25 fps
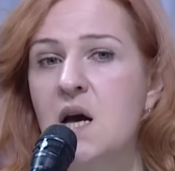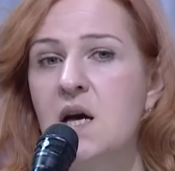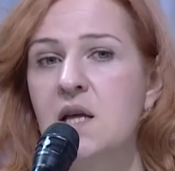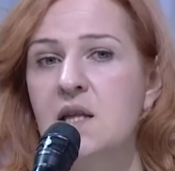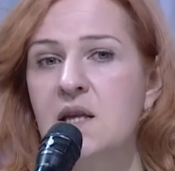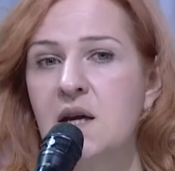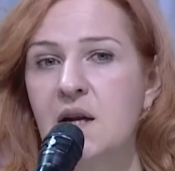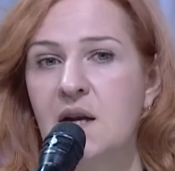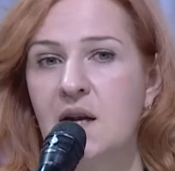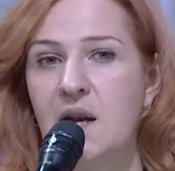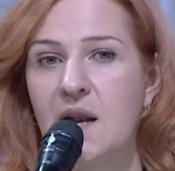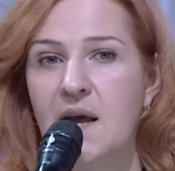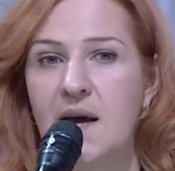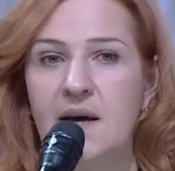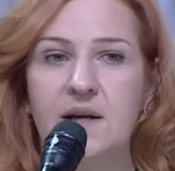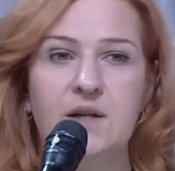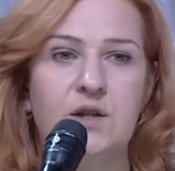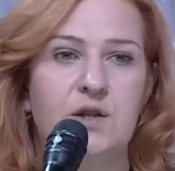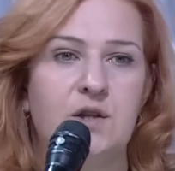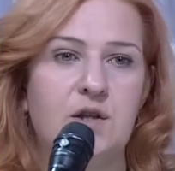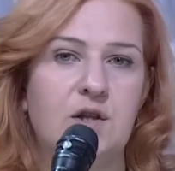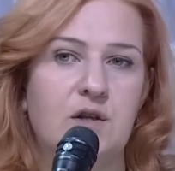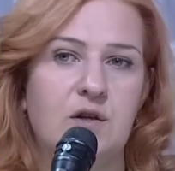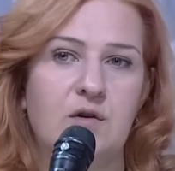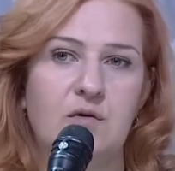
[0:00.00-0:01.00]
that led
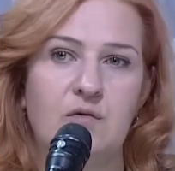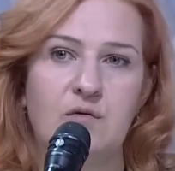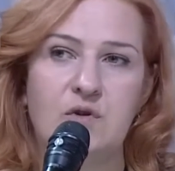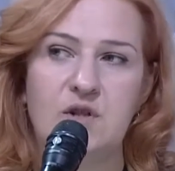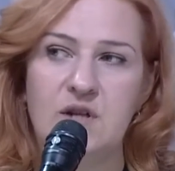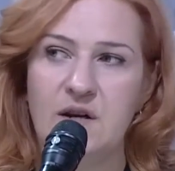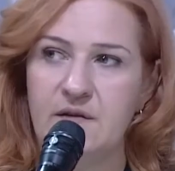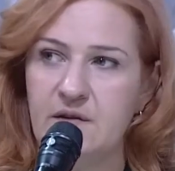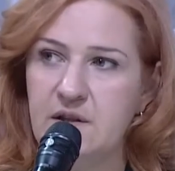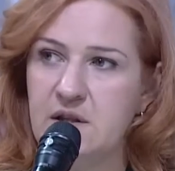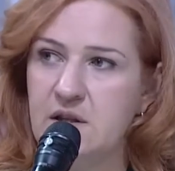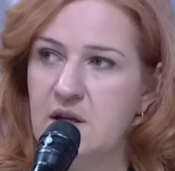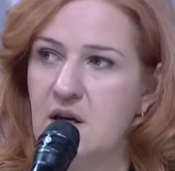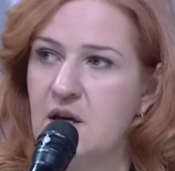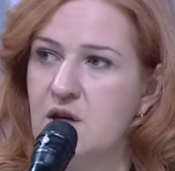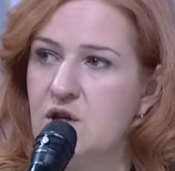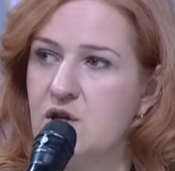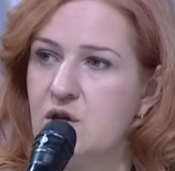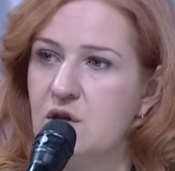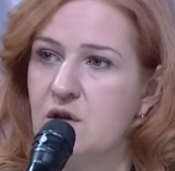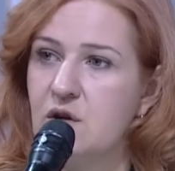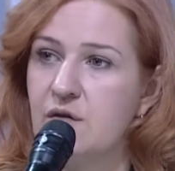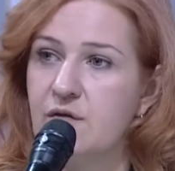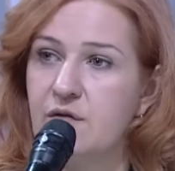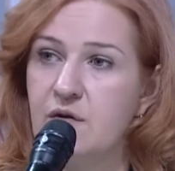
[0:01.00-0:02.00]
to
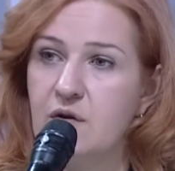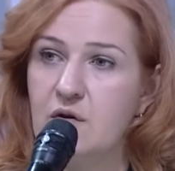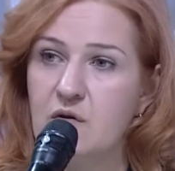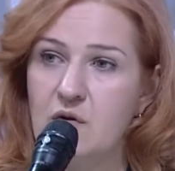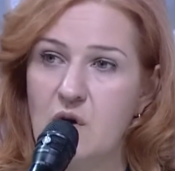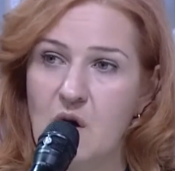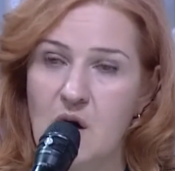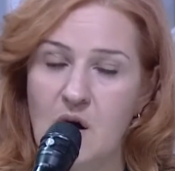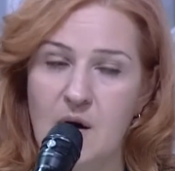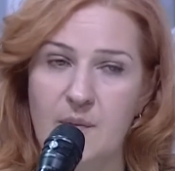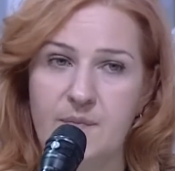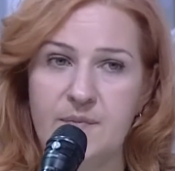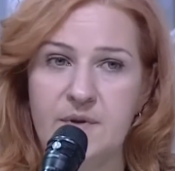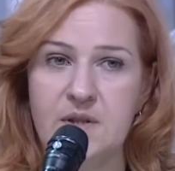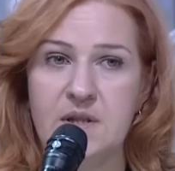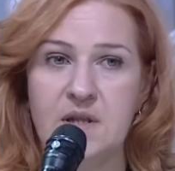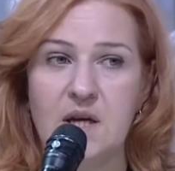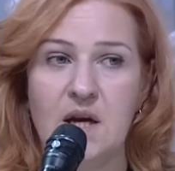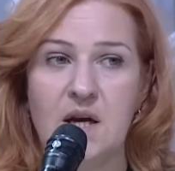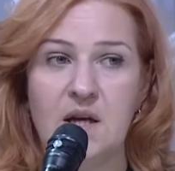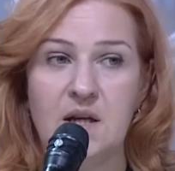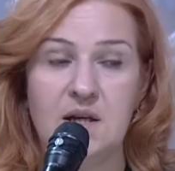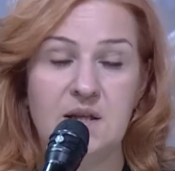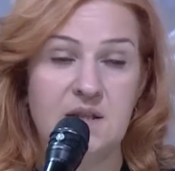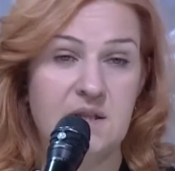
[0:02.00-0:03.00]
devastation of crops
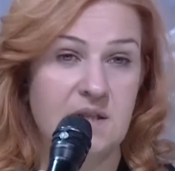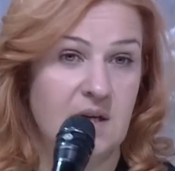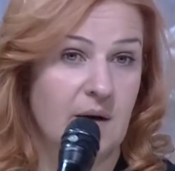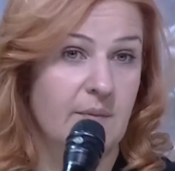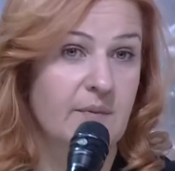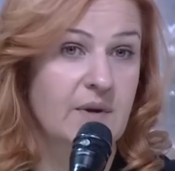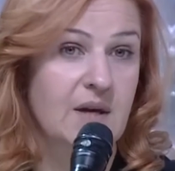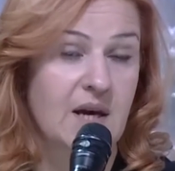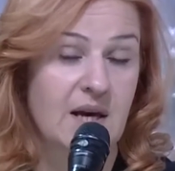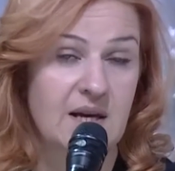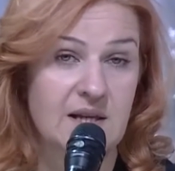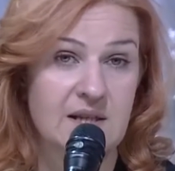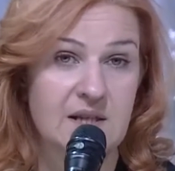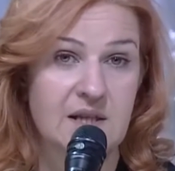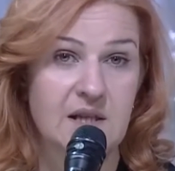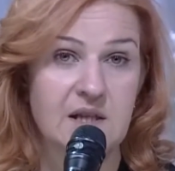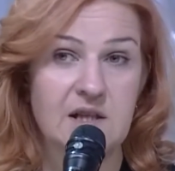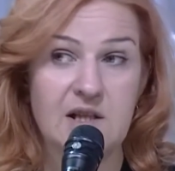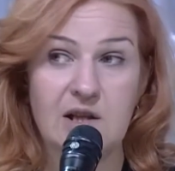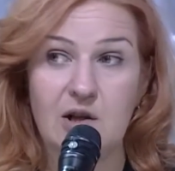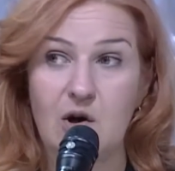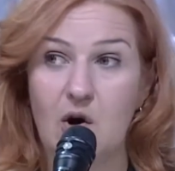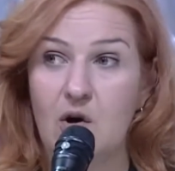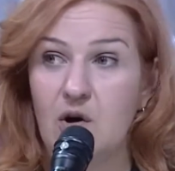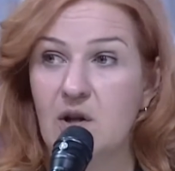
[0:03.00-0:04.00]
and in some cases
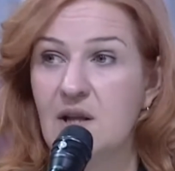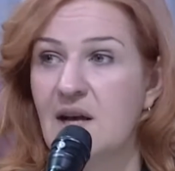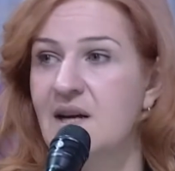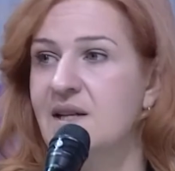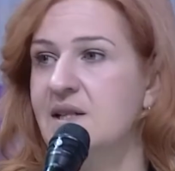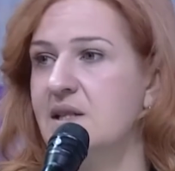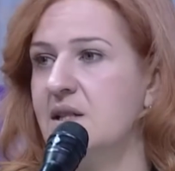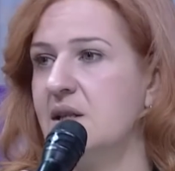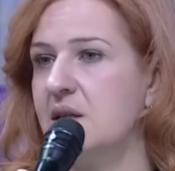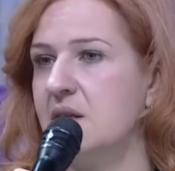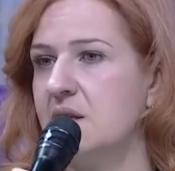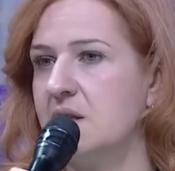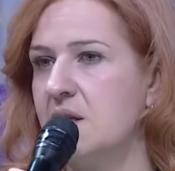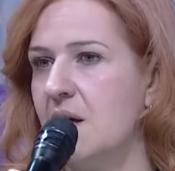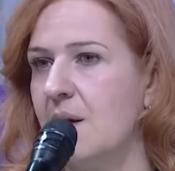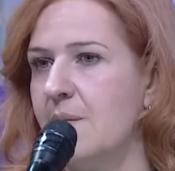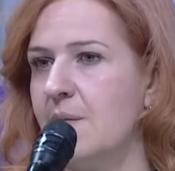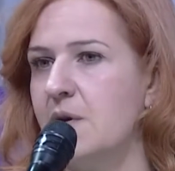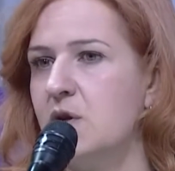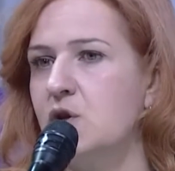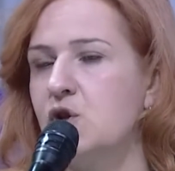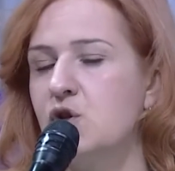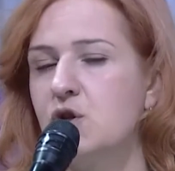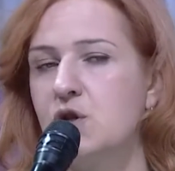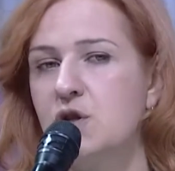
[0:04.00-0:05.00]
long-lasting
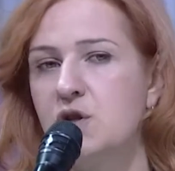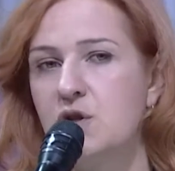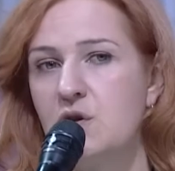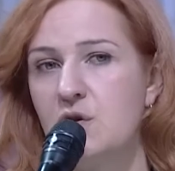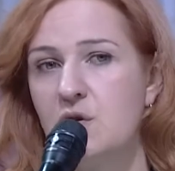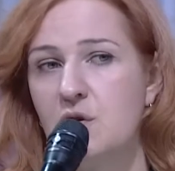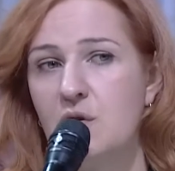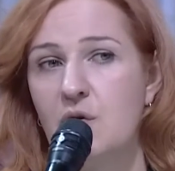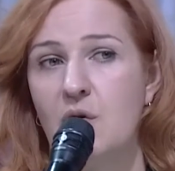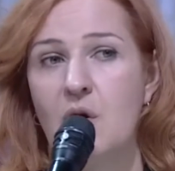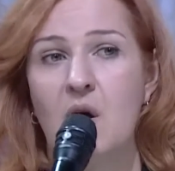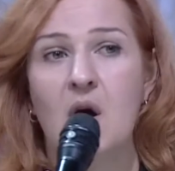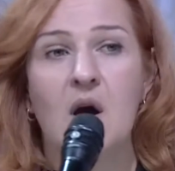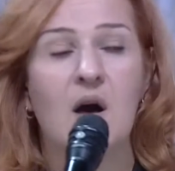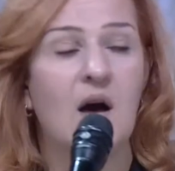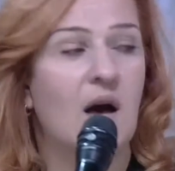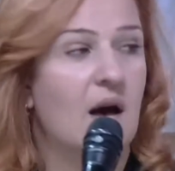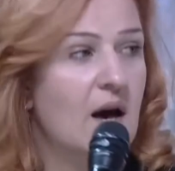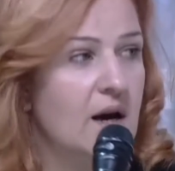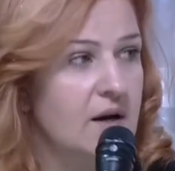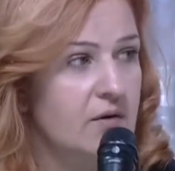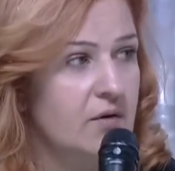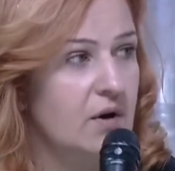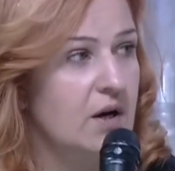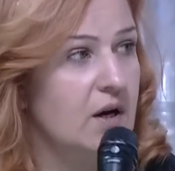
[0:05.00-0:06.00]
damage to
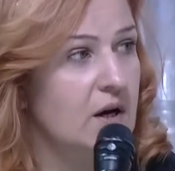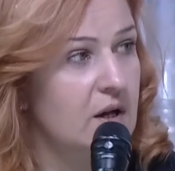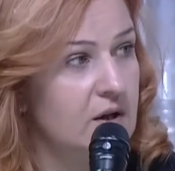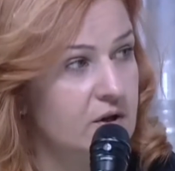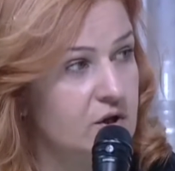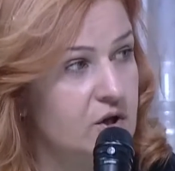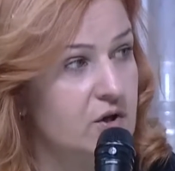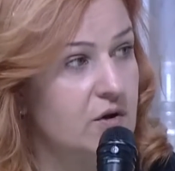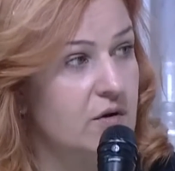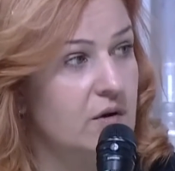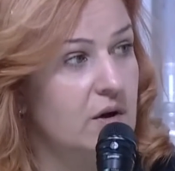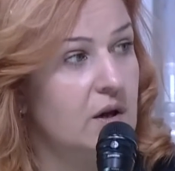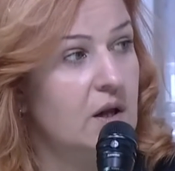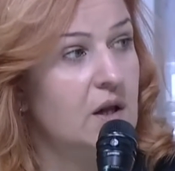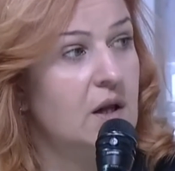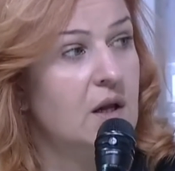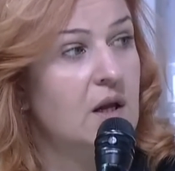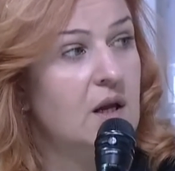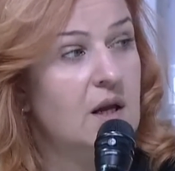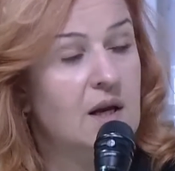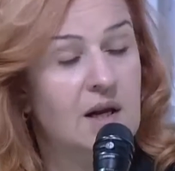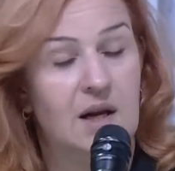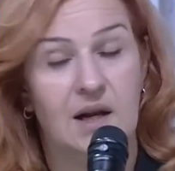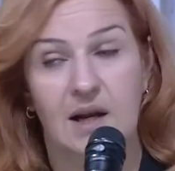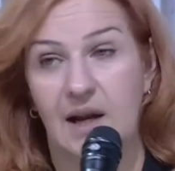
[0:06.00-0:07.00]
agricultural
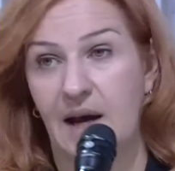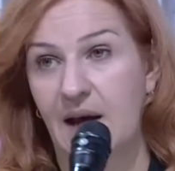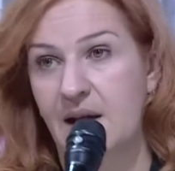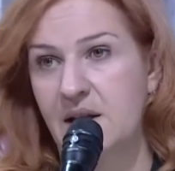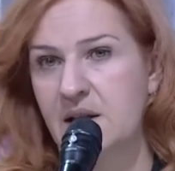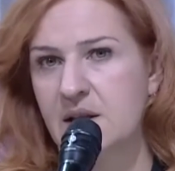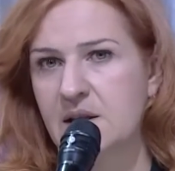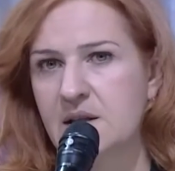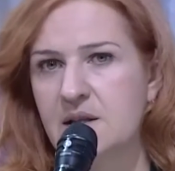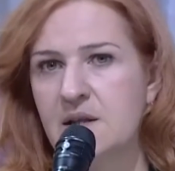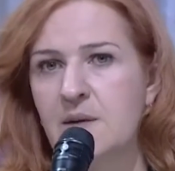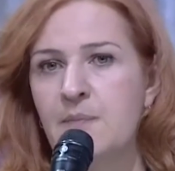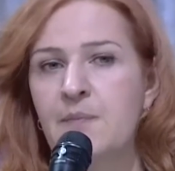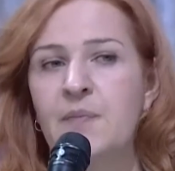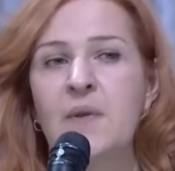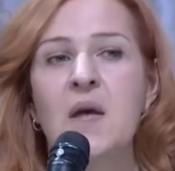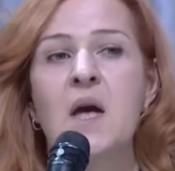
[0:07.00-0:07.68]
lands,